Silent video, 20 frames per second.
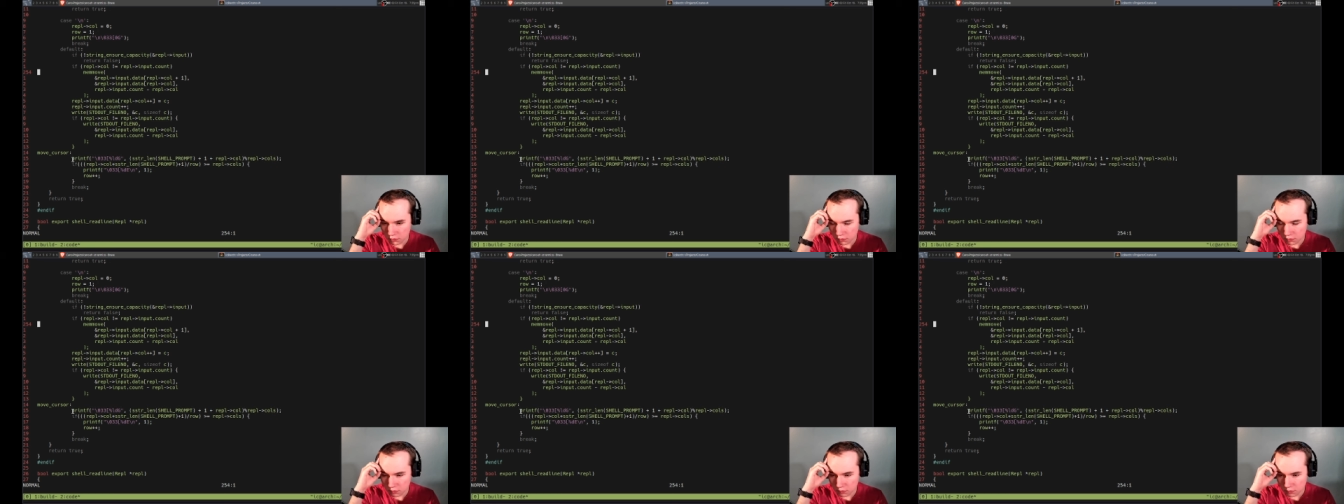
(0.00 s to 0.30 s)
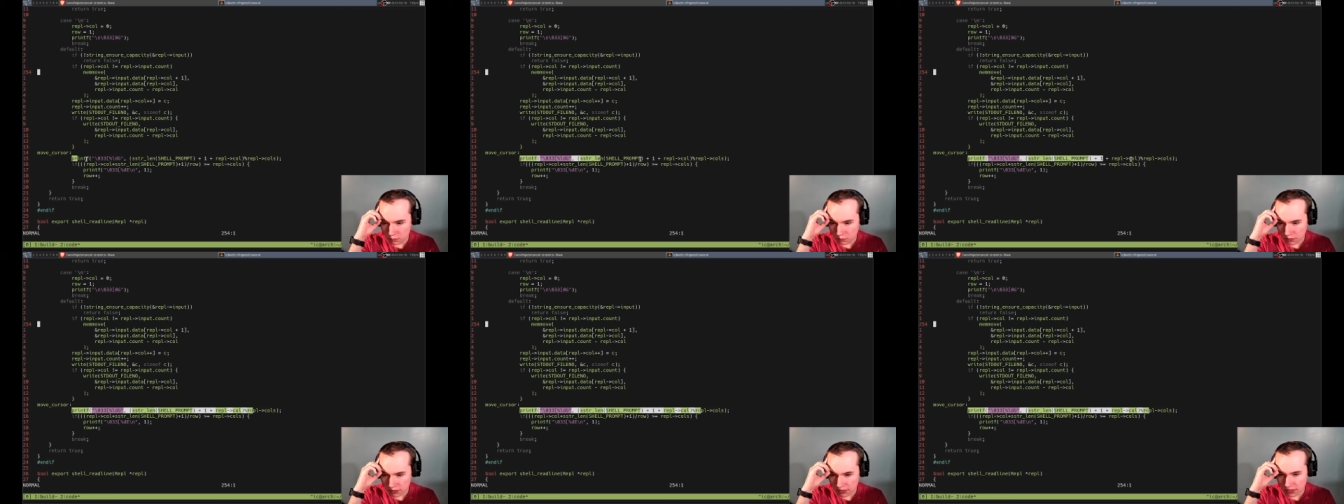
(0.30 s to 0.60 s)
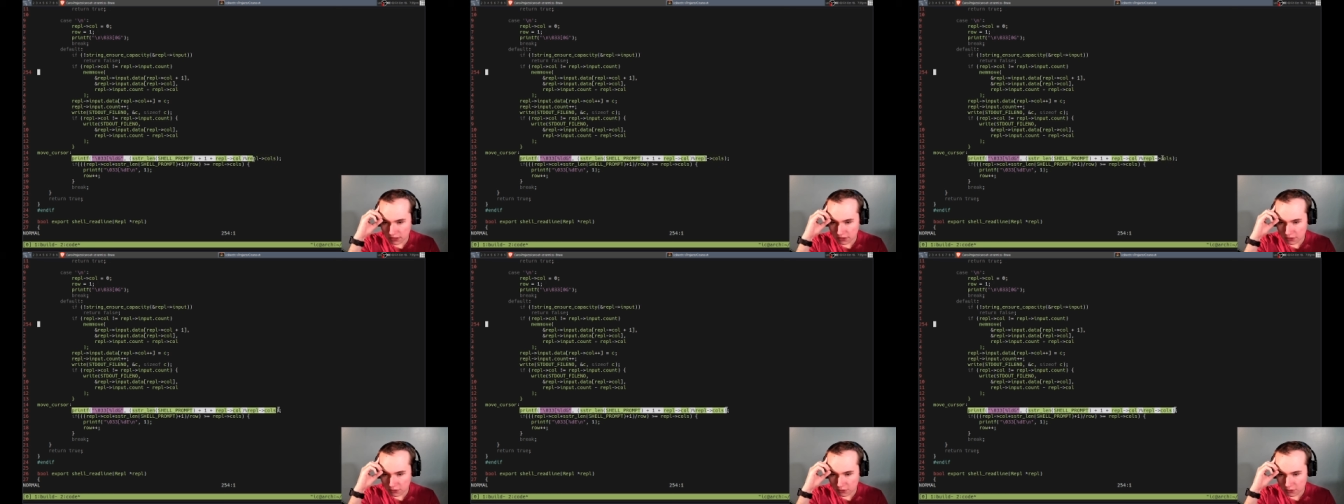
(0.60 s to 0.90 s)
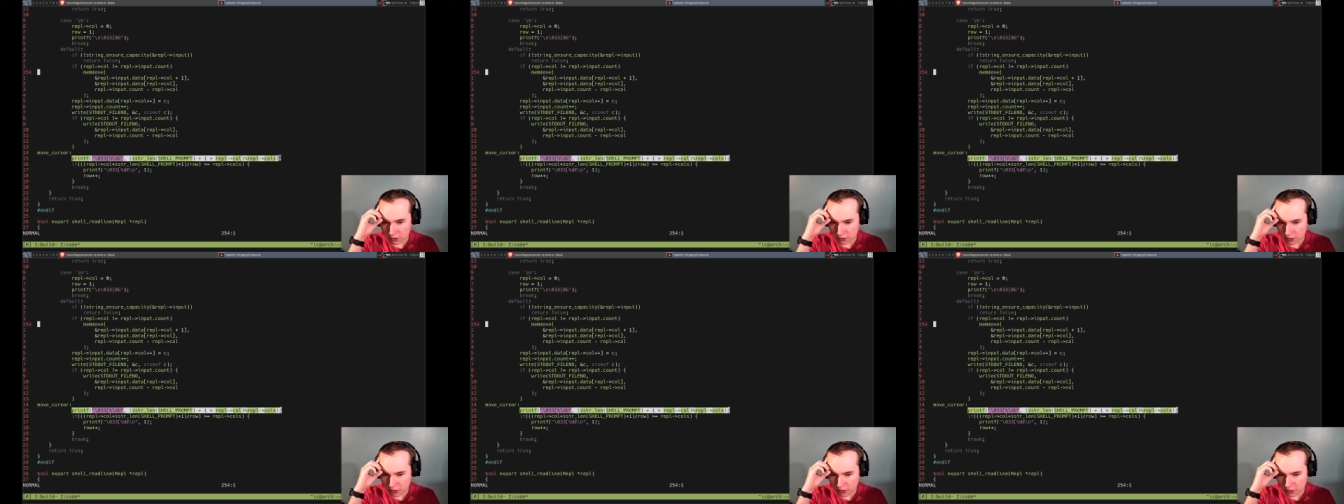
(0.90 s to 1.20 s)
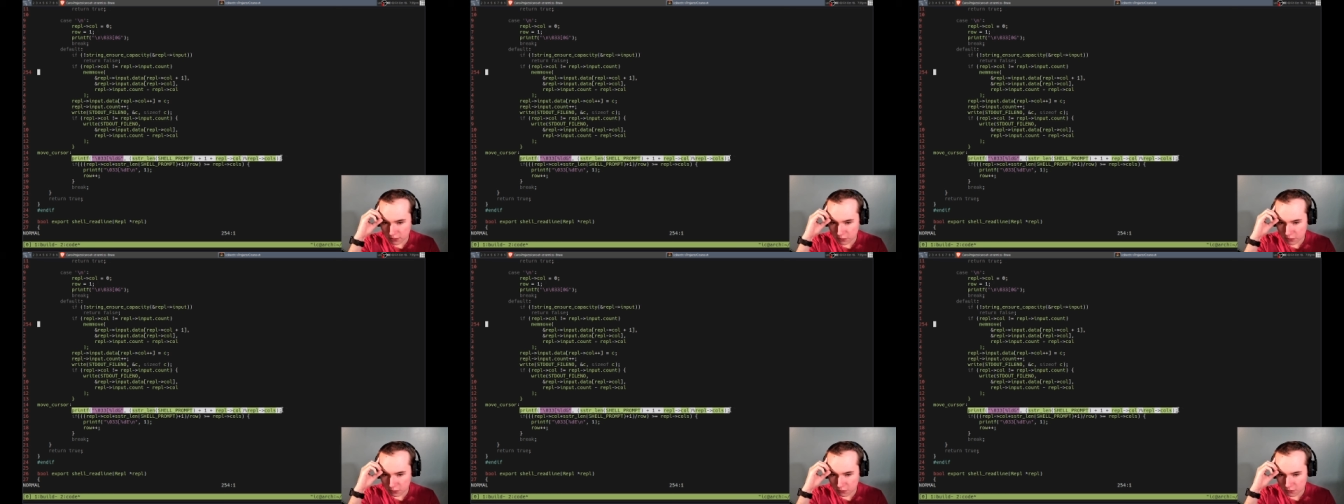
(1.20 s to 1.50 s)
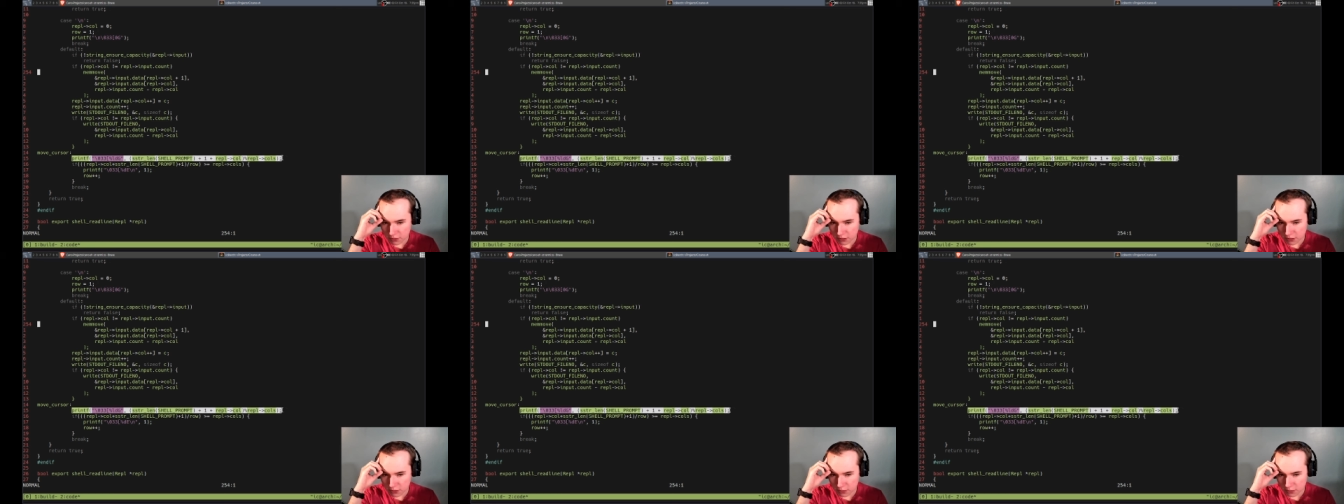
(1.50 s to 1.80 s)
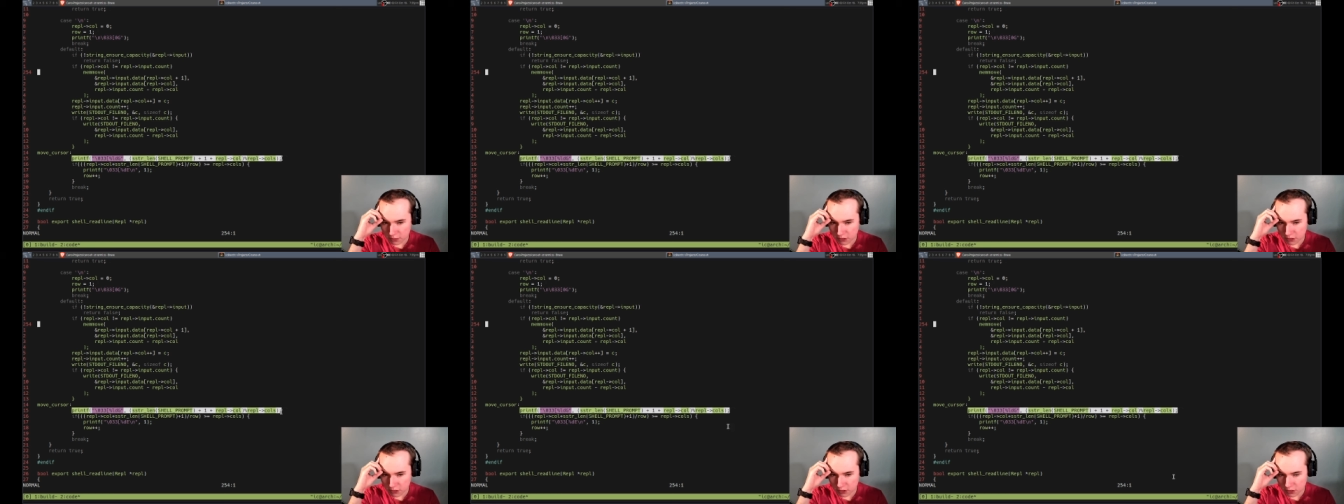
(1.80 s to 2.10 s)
But then the cursor does move by too much.